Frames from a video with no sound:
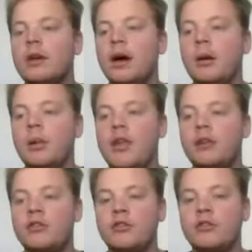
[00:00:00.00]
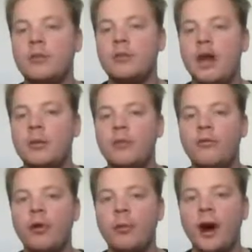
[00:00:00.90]
And that's just
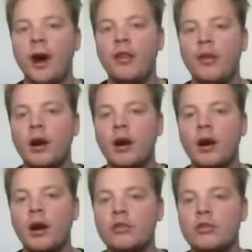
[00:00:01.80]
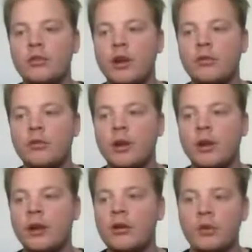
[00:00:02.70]
paid for by the organizer, so it's not
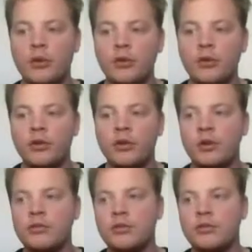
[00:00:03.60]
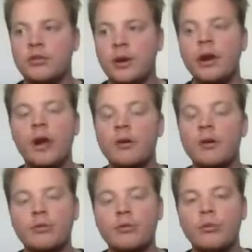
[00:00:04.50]
$20 per person, it's just
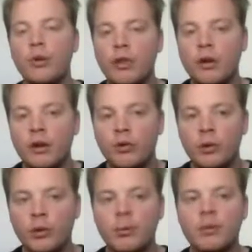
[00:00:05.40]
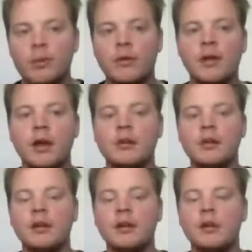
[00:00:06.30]
$20 for the group, the
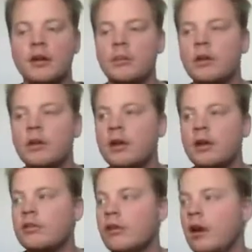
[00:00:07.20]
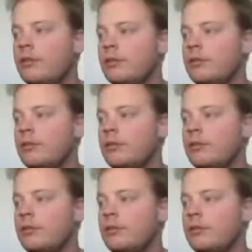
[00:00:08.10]
entity, the community itself.